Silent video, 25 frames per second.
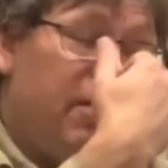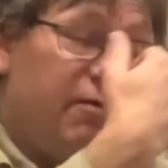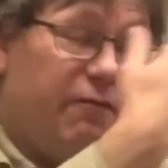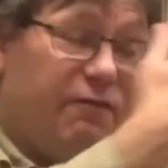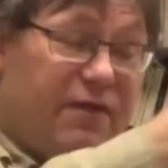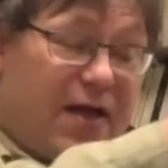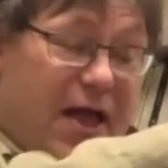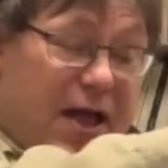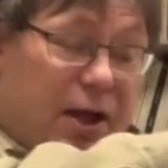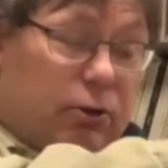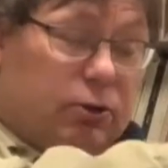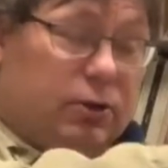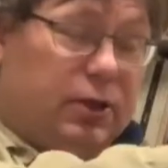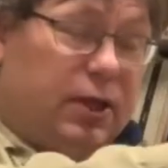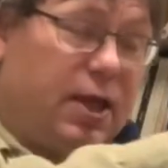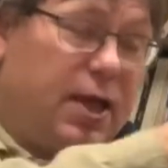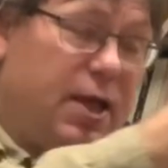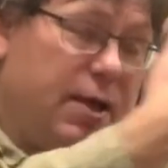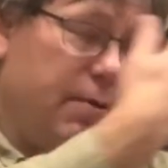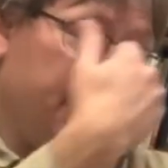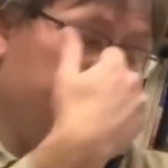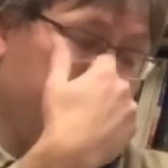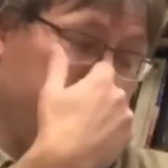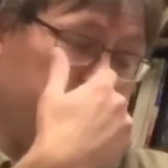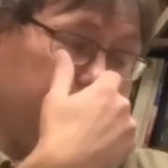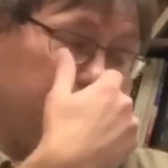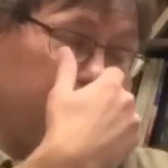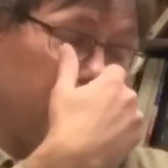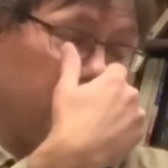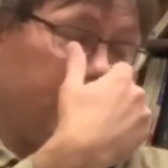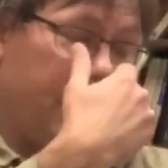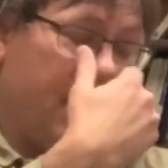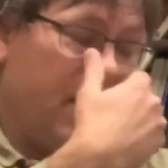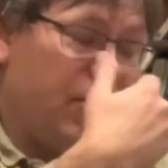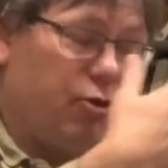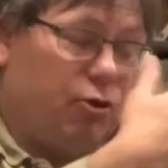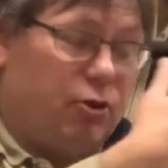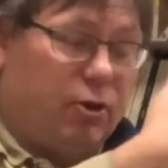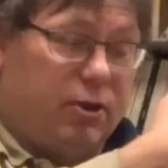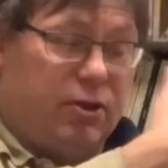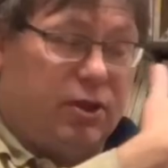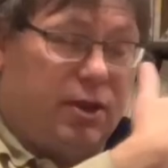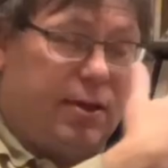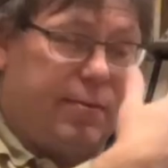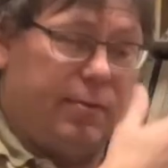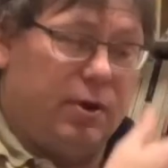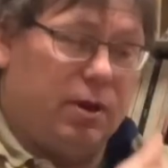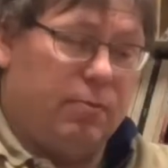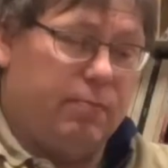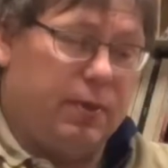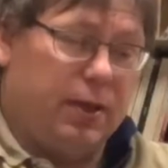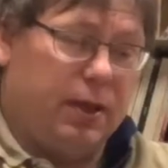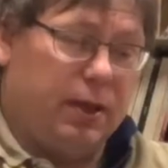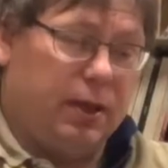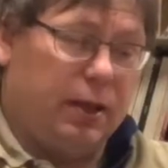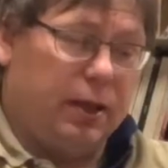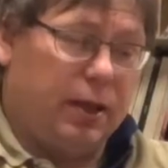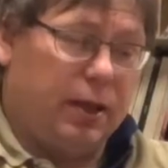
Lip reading: faculty input especially seemed to be